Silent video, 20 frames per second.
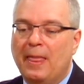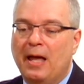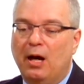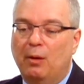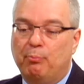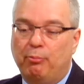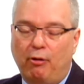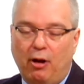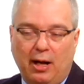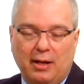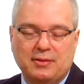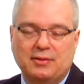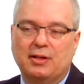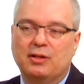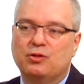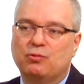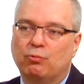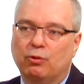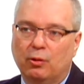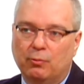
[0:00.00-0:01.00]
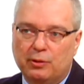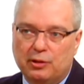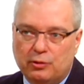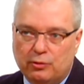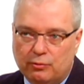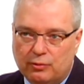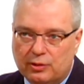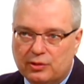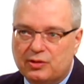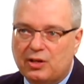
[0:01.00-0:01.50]
a process where we
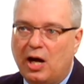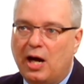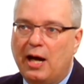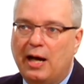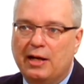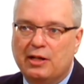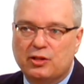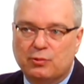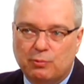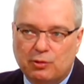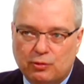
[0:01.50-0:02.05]
do designs,